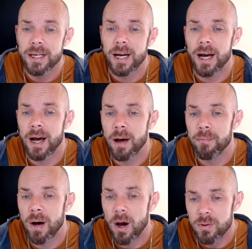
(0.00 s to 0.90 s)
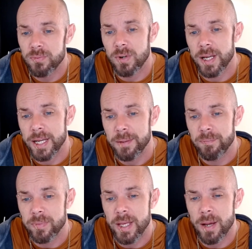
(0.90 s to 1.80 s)
hopefully
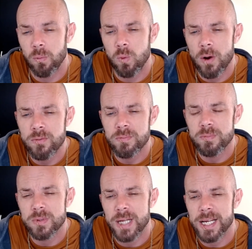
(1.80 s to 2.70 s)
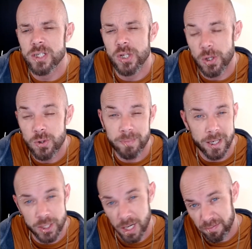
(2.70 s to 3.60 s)
it won't take too
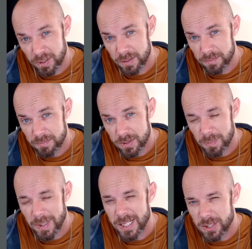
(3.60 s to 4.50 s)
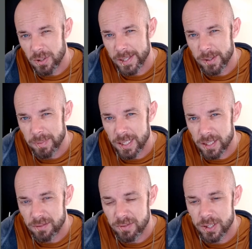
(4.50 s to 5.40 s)
much effort to be able to do a little bit of
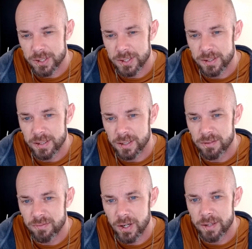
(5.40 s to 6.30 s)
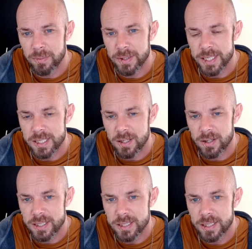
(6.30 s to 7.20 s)
conversion and converting with these
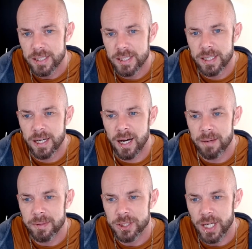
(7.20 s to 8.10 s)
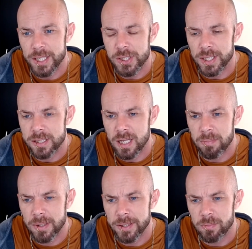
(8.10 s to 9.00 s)
guys, and change things
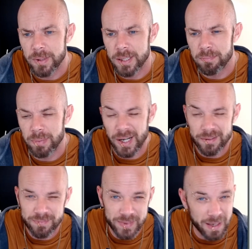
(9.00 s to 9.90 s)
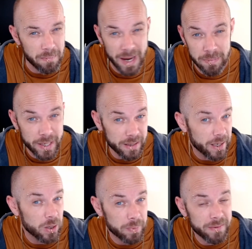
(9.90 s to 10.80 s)
up a little bit. But maybe
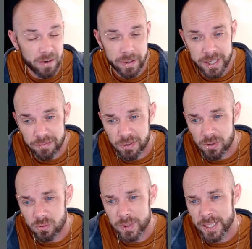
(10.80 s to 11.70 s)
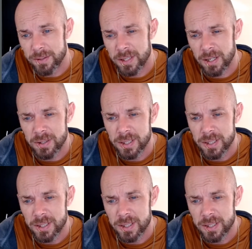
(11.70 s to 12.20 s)
it'll be very difficult. We don't know.